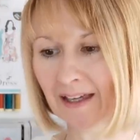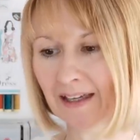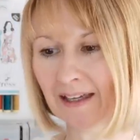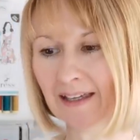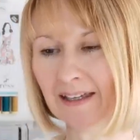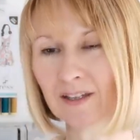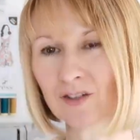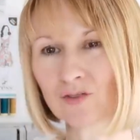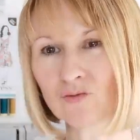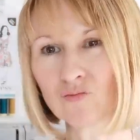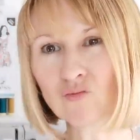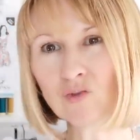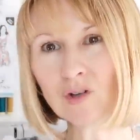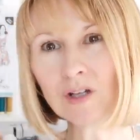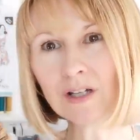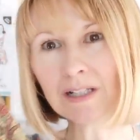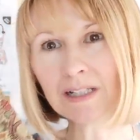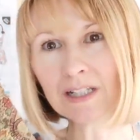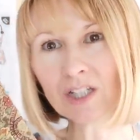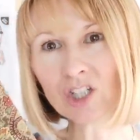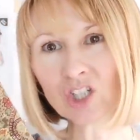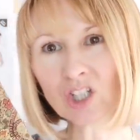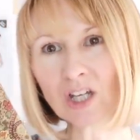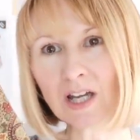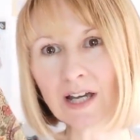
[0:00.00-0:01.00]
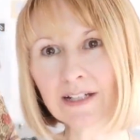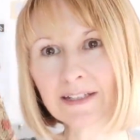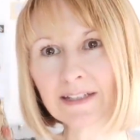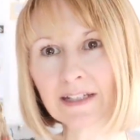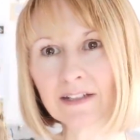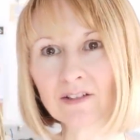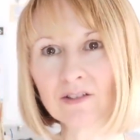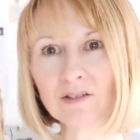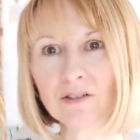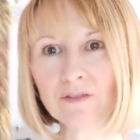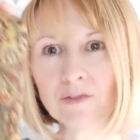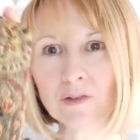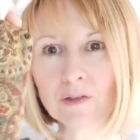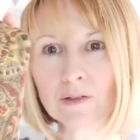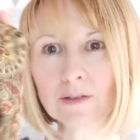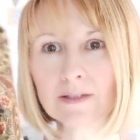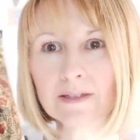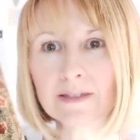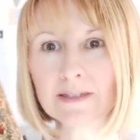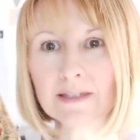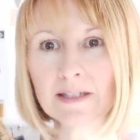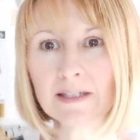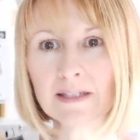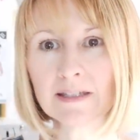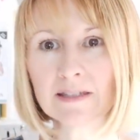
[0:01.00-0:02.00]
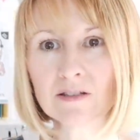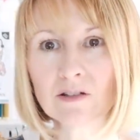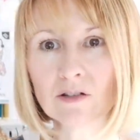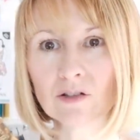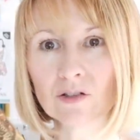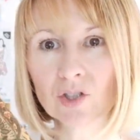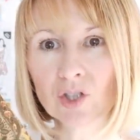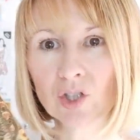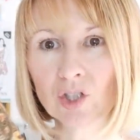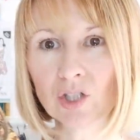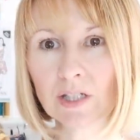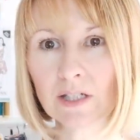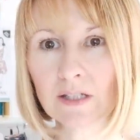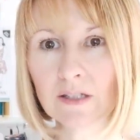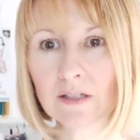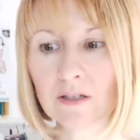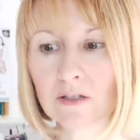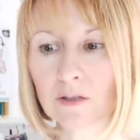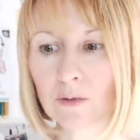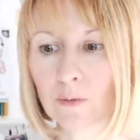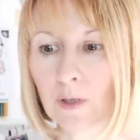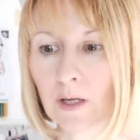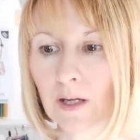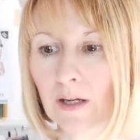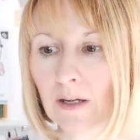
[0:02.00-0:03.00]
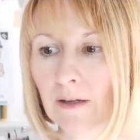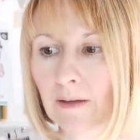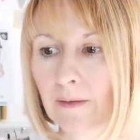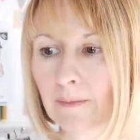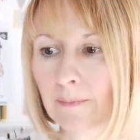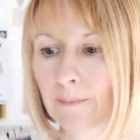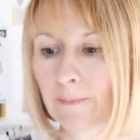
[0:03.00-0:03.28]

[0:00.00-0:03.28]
It is really shiny. I don't know if you can see, it's got a sheen to it.